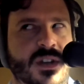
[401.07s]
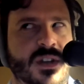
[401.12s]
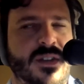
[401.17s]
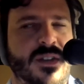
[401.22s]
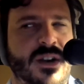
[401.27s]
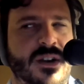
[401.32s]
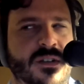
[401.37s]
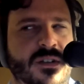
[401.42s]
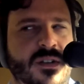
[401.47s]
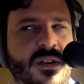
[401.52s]
and
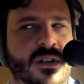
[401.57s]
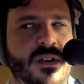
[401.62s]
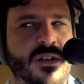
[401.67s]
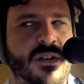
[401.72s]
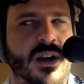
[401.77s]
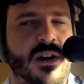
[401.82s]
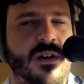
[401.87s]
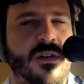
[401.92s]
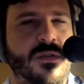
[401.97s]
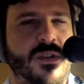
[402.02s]
then an
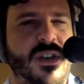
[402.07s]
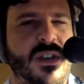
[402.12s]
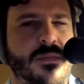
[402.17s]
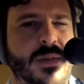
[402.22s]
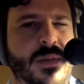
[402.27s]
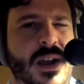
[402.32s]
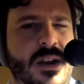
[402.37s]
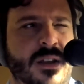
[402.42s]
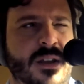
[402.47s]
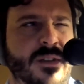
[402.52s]
arrow
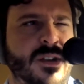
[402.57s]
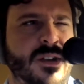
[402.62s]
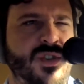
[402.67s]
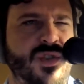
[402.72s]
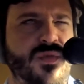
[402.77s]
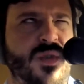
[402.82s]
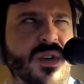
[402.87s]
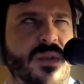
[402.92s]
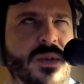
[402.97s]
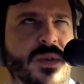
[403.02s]
keypad and then
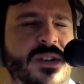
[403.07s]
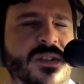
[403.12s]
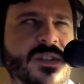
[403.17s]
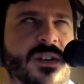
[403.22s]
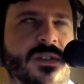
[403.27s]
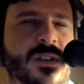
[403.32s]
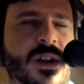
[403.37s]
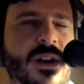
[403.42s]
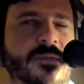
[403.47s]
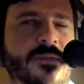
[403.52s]
2 more buttons, and
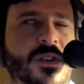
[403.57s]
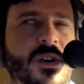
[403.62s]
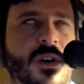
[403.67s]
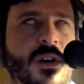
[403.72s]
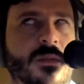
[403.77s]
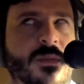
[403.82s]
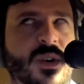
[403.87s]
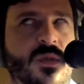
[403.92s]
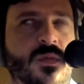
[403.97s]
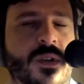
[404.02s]
I'll kind of talk
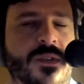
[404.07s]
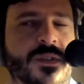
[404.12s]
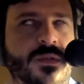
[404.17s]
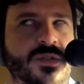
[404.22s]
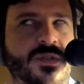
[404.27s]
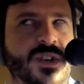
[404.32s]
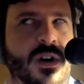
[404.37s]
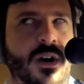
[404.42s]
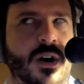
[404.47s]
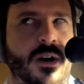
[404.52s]
about what
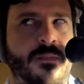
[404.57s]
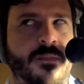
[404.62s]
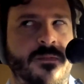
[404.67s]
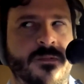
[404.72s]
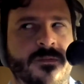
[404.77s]
those are.